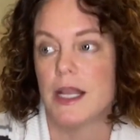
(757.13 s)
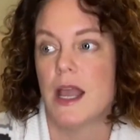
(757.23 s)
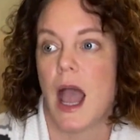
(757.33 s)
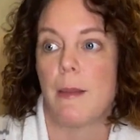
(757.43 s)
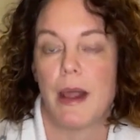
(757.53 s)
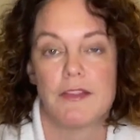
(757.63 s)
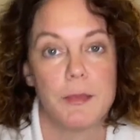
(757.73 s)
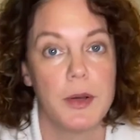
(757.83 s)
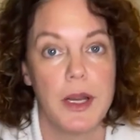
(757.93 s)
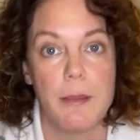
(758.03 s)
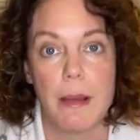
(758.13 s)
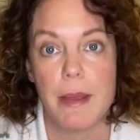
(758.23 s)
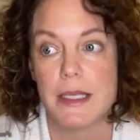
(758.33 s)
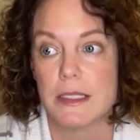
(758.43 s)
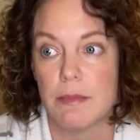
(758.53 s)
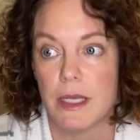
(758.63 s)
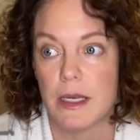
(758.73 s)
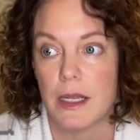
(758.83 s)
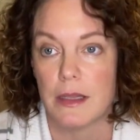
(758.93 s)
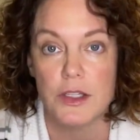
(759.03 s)
I'm going to have to put it in my basement
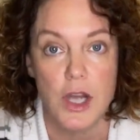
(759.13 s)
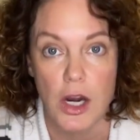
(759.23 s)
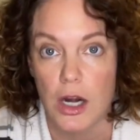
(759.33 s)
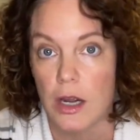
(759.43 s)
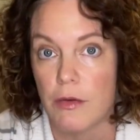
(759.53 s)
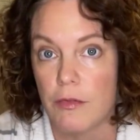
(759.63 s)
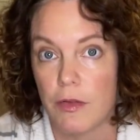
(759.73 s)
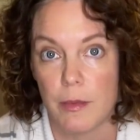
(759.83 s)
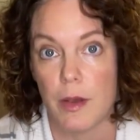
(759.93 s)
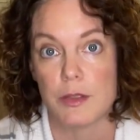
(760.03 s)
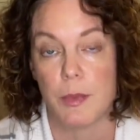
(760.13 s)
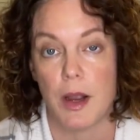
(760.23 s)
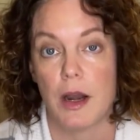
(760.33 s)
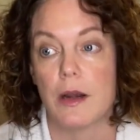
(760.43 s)
in the dark for the most part.